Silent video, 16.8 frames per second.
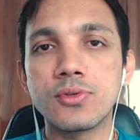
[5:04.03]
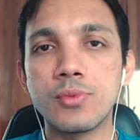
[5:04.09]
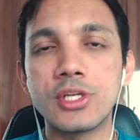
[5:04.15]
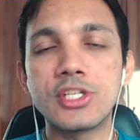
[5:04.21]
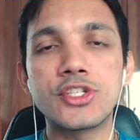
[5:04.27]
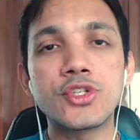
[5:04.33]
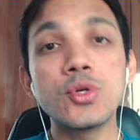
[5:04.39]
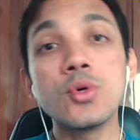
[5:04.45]

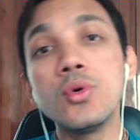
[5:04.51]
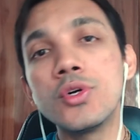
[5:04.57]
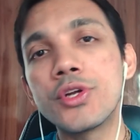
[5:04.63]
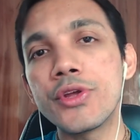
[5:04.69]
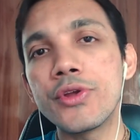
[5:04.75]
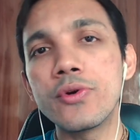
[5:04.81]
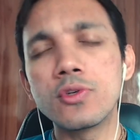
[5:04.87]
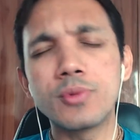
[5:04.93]
which tool to
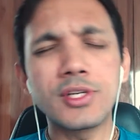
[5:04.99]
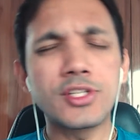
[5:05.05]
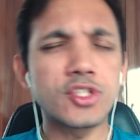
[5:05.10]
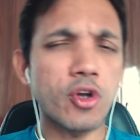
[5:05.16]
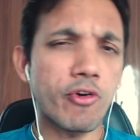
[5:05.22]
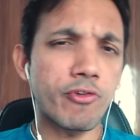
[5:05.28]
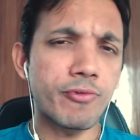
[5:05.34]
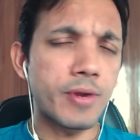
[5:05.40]
use, which
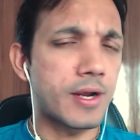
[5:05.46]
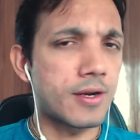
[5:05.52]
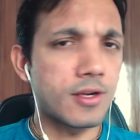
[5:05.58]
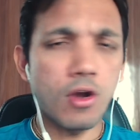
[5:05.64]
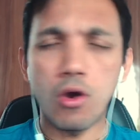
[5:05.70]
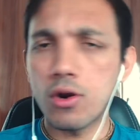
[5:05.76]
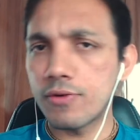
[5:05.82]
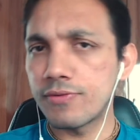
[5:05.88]
software.
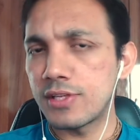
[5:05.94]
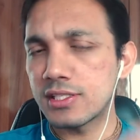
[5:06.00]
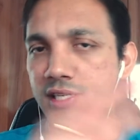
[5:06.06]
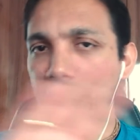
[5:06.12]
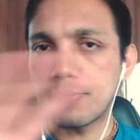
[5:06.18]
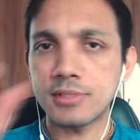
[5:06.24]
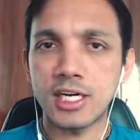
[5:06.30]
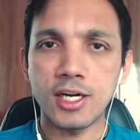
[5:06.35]
All of this
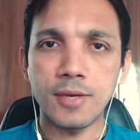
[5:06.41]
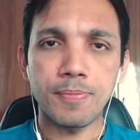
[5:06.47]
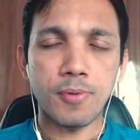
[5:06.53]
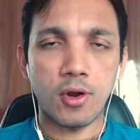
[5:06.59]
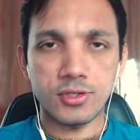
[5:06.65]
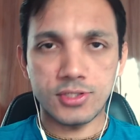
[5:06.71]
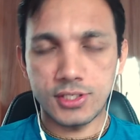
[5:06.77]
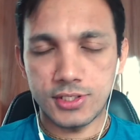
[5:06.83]
comes under
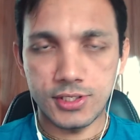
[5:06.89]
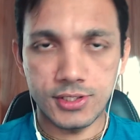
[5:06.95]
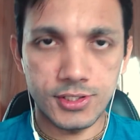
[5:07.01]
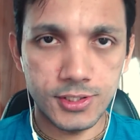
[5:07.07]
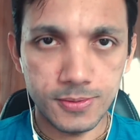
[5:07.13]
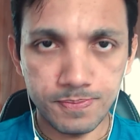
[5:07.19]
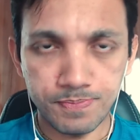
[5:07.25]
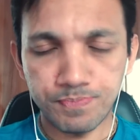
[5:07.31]

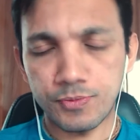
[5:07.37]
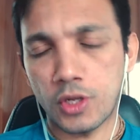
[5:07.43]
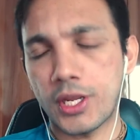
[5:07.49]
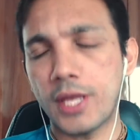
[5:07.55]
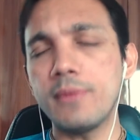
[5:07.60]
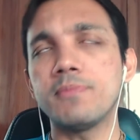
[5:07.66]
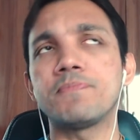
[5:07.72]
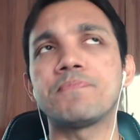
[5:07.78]
processes.
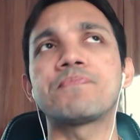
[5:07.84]
Okay.